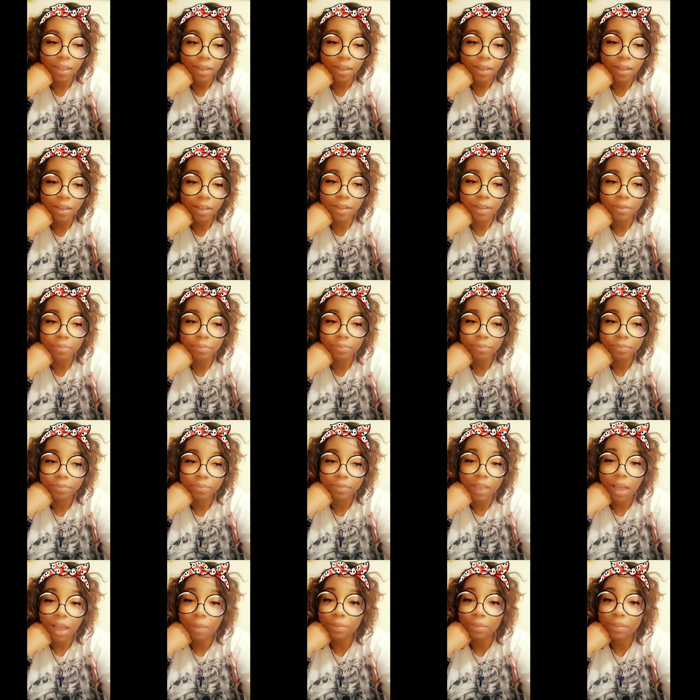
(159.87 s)

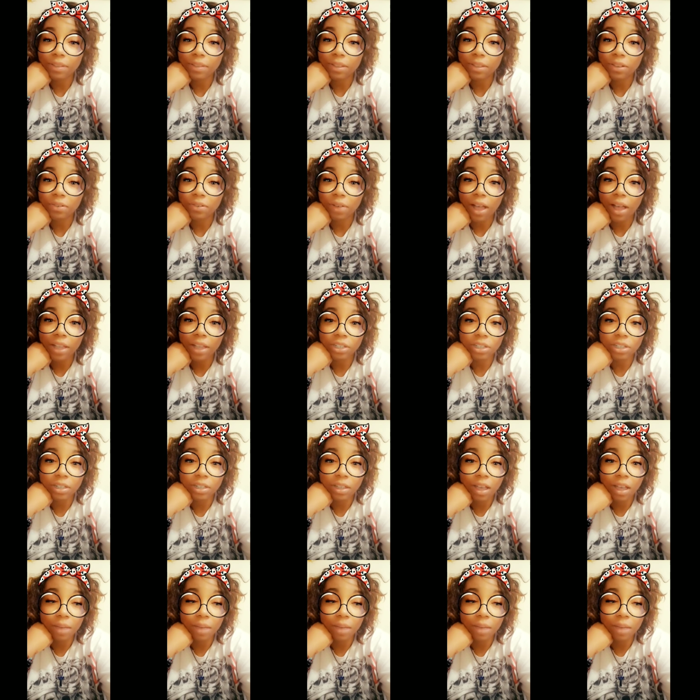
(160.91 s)
I'm still Rasha.